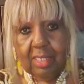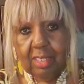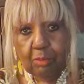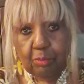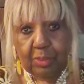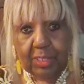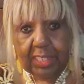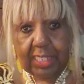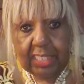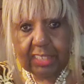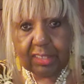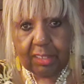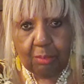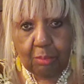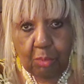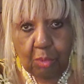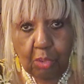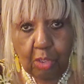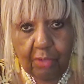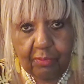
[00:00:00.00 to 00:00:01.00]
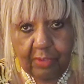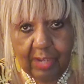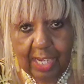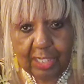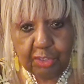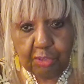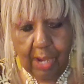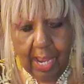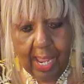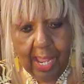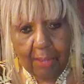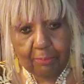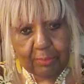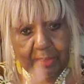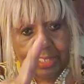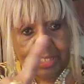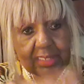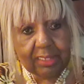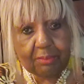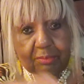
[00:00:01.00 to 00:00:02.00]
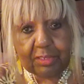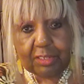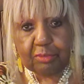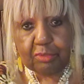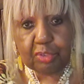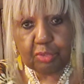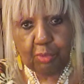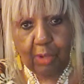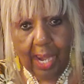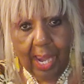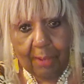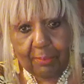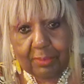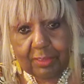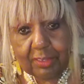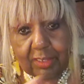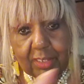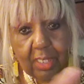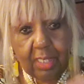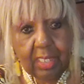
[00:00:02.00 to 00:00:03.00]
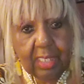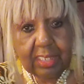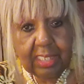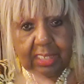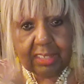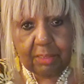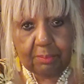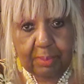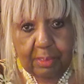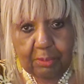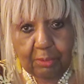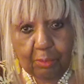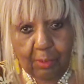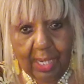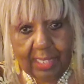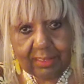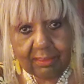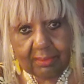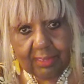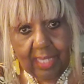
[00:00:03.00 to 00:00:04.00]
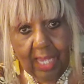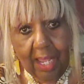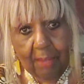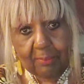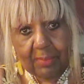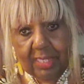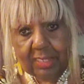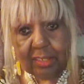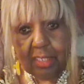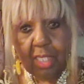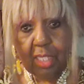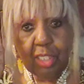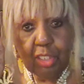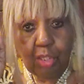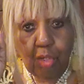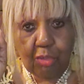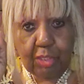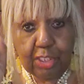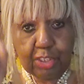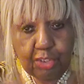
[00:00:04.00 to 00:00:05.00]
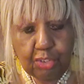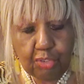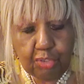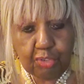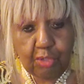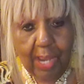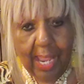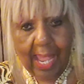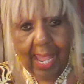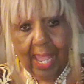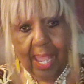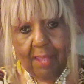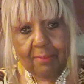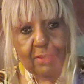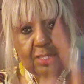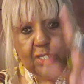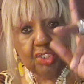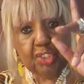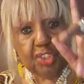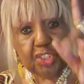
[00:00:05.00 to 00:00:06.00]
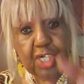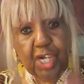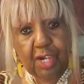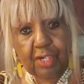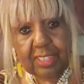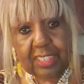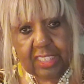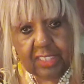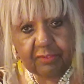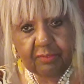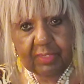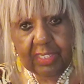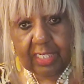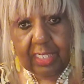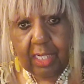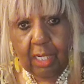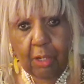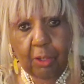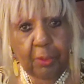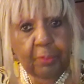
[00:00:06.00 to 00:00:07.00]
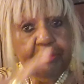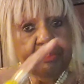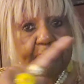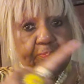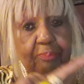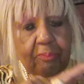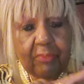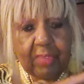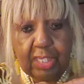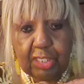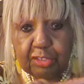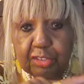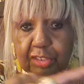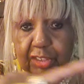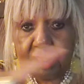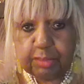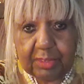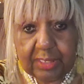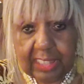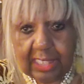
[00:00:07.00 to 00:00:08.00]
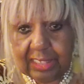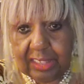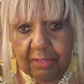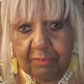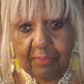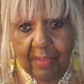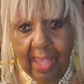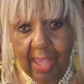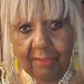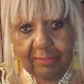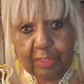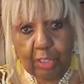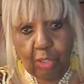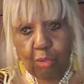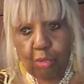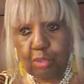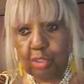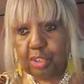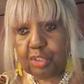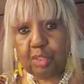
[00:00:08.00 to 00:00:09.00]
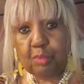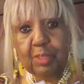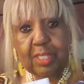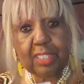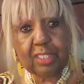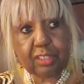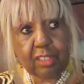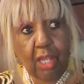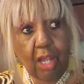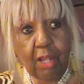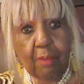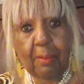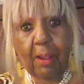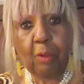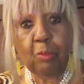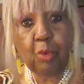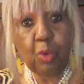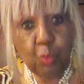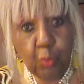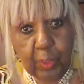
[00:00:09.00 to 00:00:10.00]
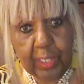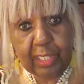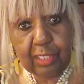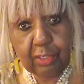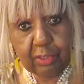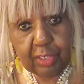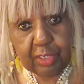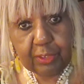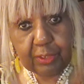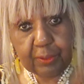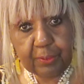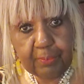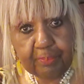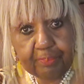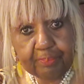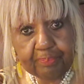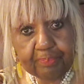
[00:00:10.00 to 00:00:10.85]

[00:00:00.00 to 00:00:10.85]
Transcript: We need some more of our tribe. We need some subscribers. Need some people to write some comments. Go get your tribe. Share this video. Get you some 65 and older so we can talk about what we're going to do.